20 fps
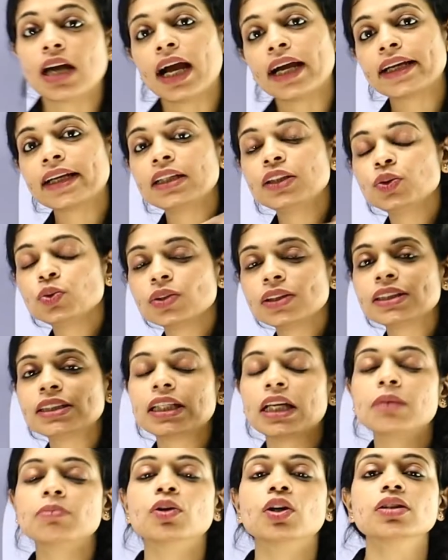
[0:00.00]
I can do the
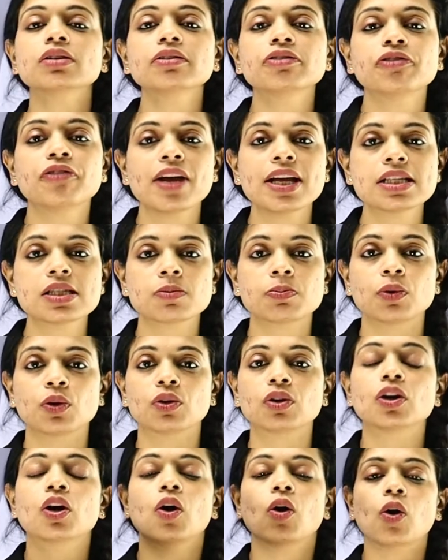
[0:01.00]
same on
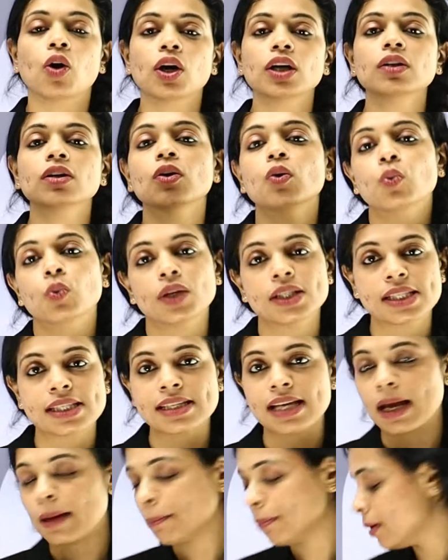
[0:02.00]
Facebook or
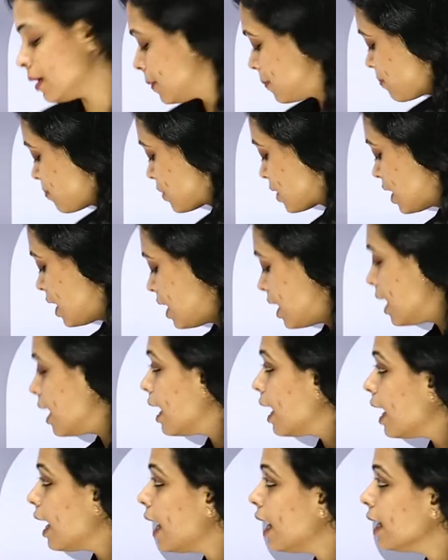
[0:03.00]
WhatsApp.
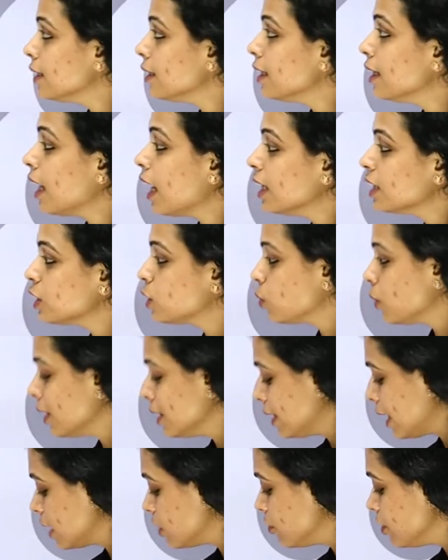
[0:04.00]
And the last one
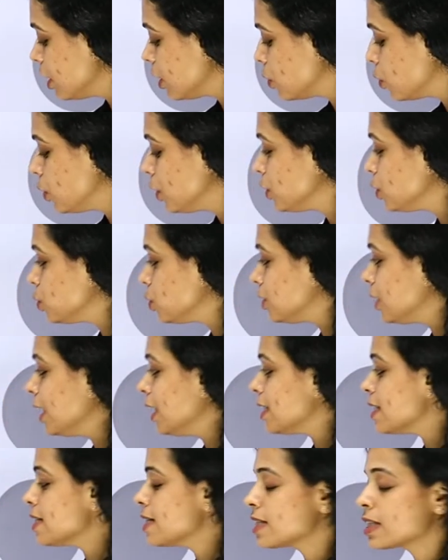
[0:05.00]
that we are going to
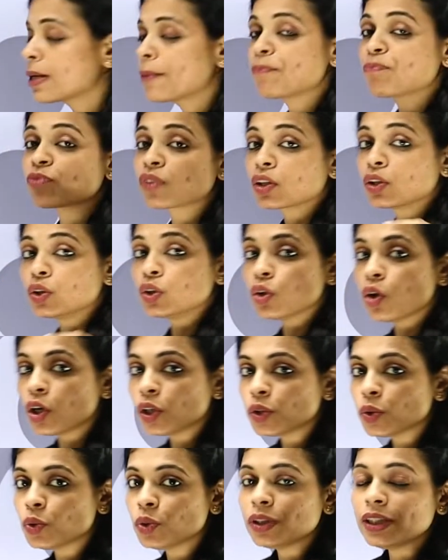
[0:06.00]
see is not
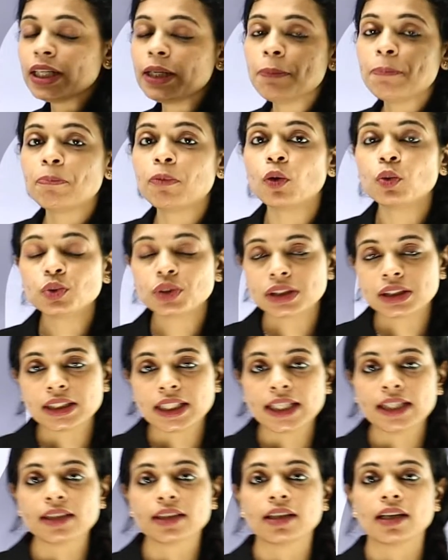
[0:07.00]
only
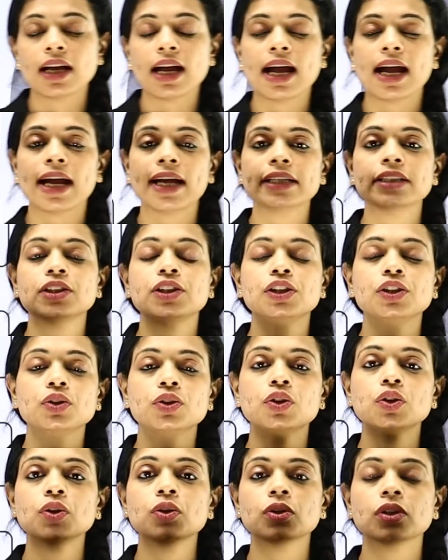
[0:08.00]
posting and, you
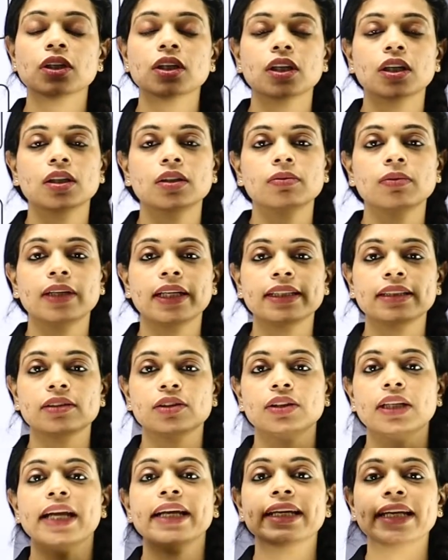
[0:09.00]
know, uh, like
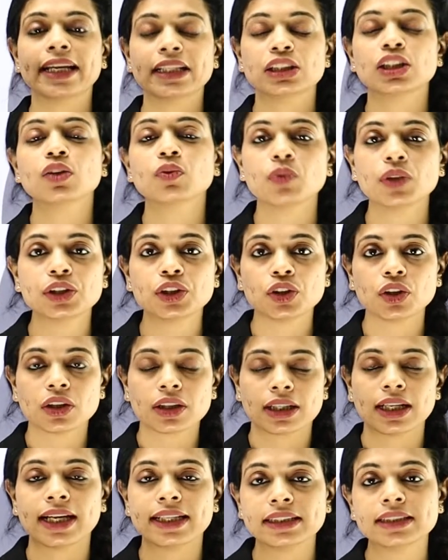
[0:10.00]
engaging with your
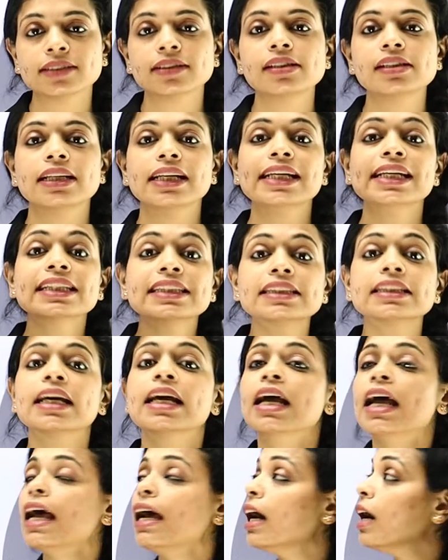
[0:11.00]
clientele is
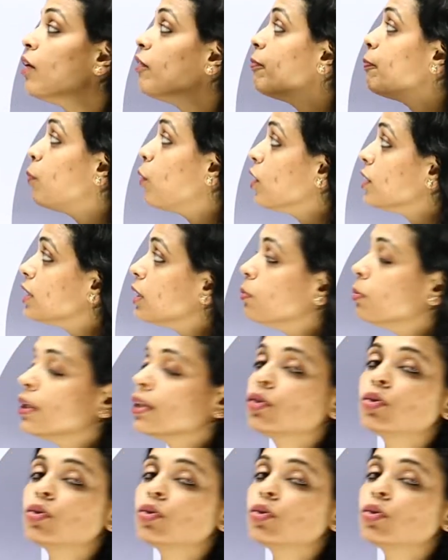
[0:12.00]
possible